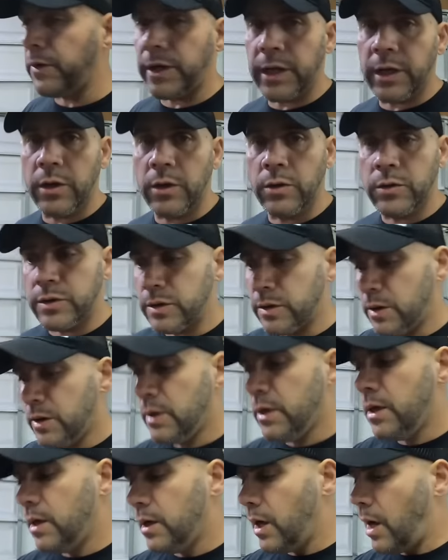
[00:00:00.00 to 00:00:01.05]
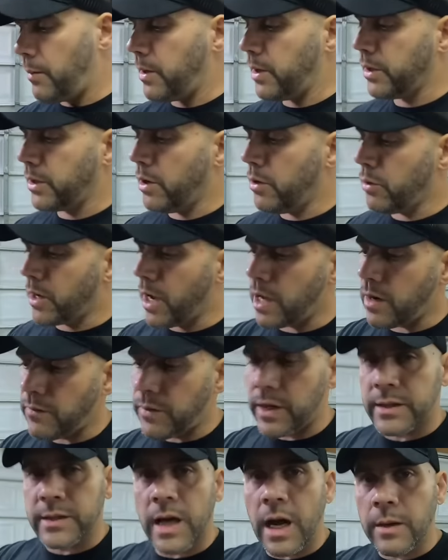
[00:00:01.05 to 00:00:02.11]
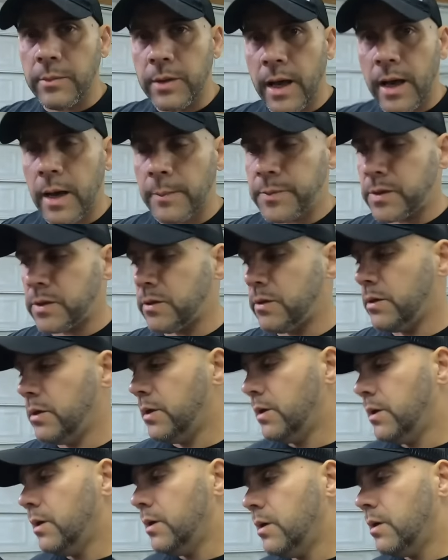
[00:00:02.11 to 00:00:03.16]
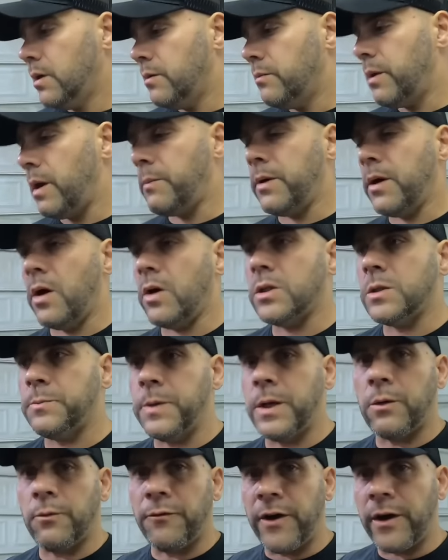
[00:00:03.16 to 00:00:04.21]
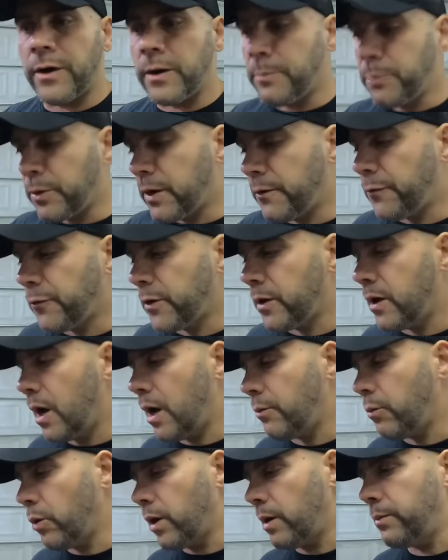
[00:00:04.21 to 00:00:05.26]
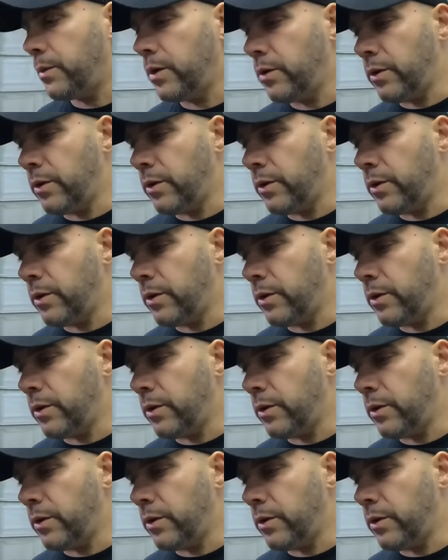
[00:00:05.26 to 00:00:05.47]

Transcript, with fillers: videos. I'm gonna go kind of on a time lapse Maybe I'll speak very briefly on what I'm